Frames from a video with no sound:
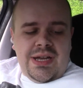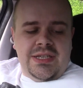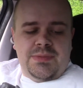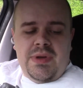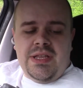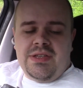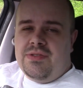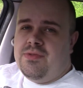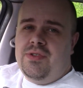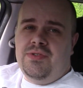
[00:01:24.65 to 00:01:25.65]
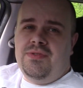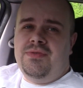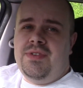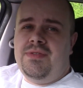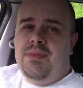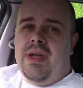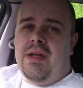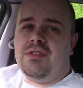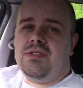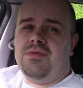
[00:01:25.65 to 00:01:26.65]
I spent
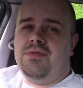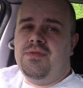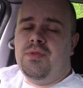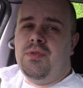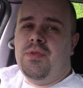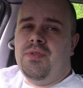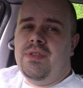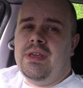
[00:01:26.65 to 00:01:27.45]
£350 for